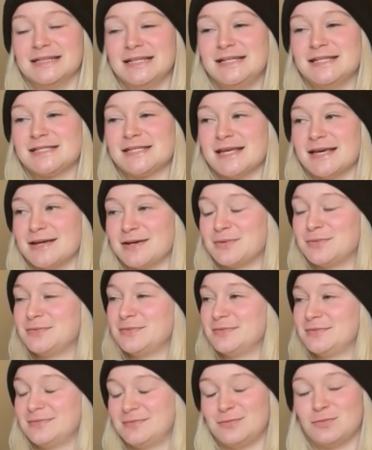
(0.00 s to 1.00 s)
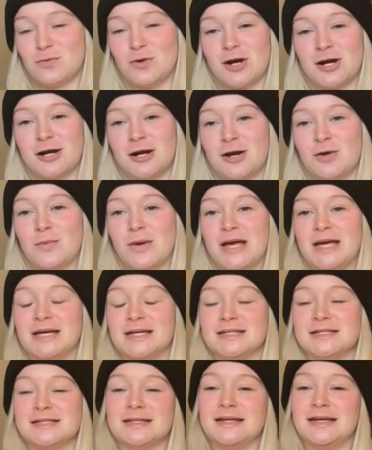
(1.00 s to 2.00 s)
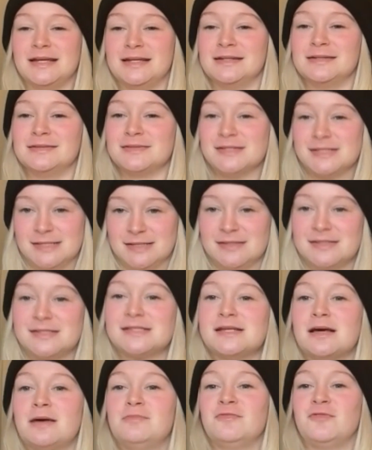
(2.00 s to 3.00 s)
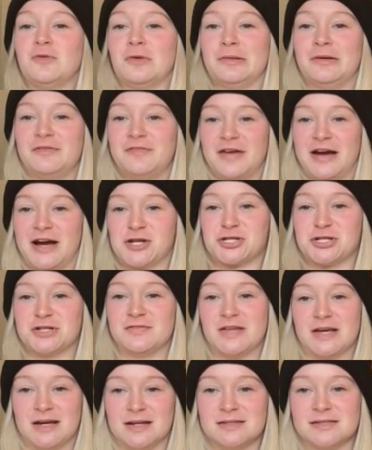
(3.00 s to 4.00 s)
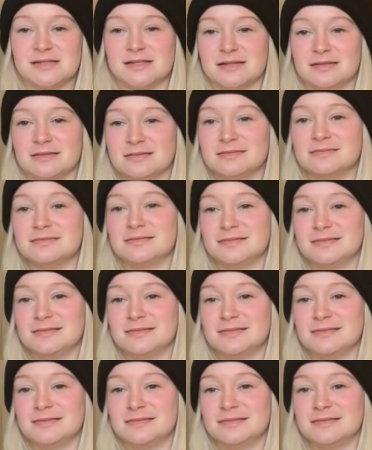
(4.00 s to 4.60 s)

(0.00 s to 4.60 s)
least like working our way in some form or fashion of that. So